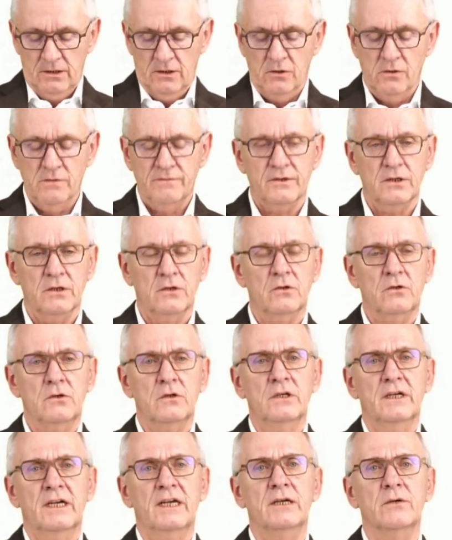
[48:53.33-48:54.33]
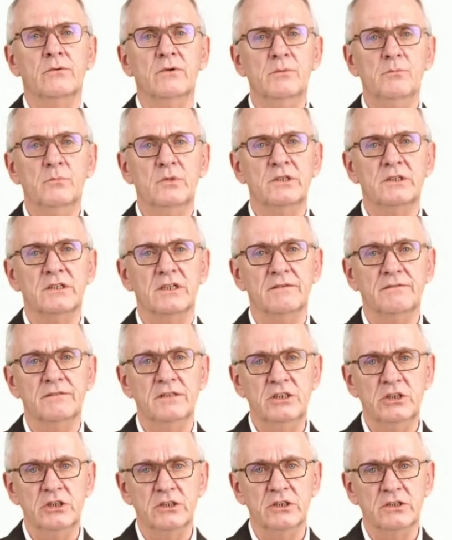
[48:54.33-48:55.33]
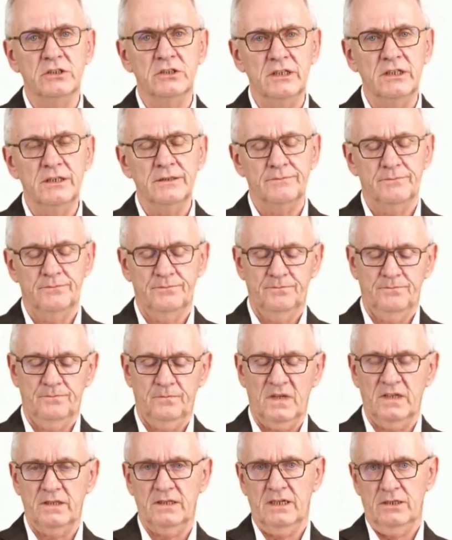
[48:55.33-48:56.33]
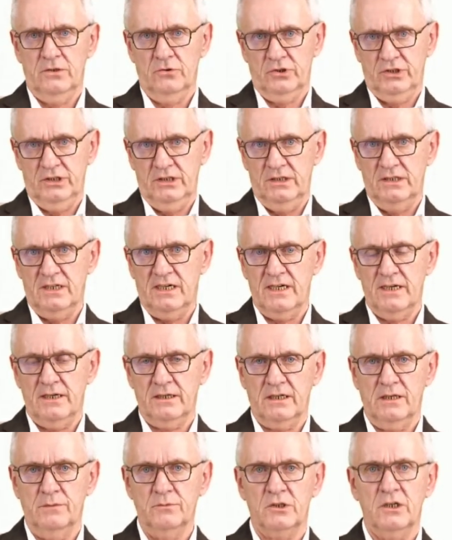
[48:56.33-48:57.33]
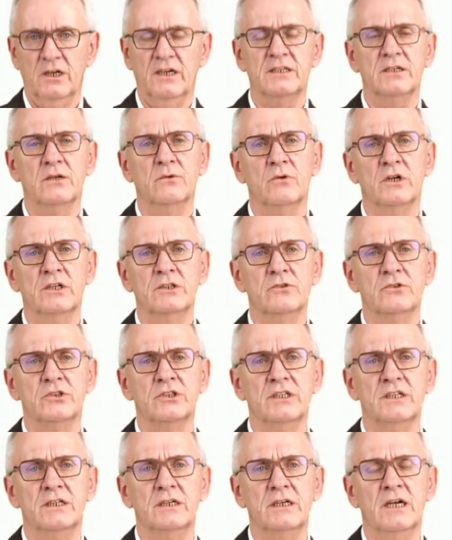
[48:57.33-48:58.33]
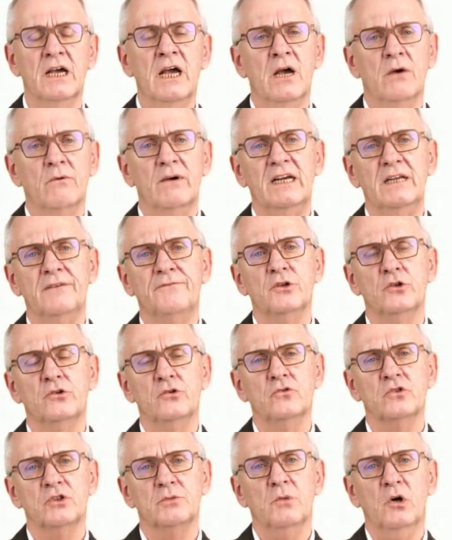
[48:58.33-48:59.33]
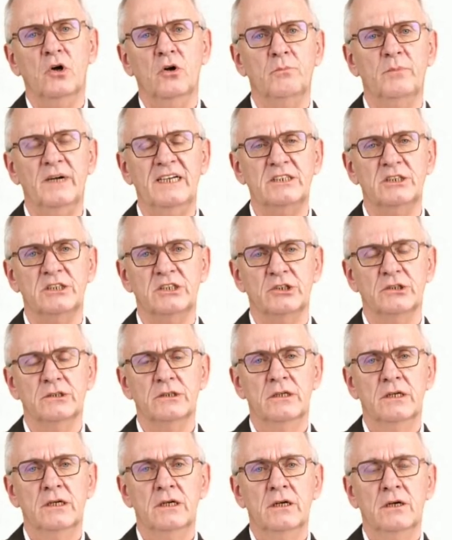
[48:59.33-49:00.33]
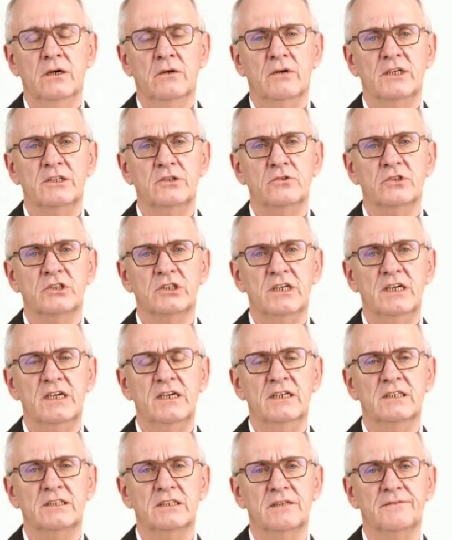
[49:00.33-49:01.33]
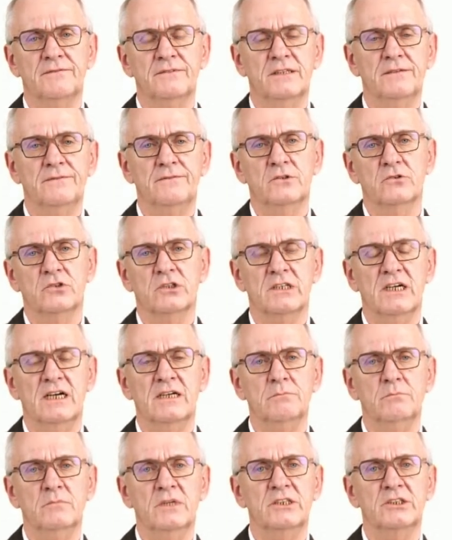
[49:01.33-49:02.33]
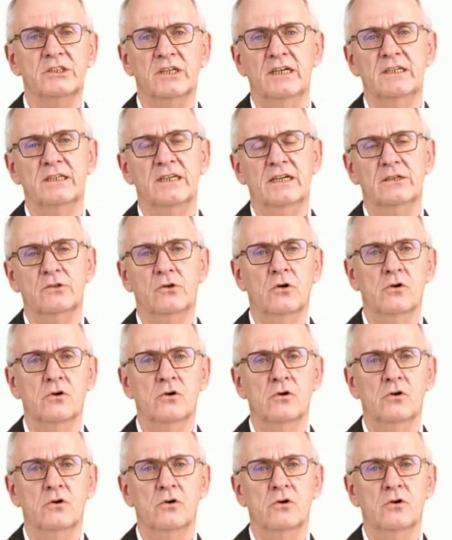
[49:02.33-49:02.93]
overall equipment efficiency. And then you see diagrams like the one you see here. Well, if you do small batch, what you see is if you start measuring that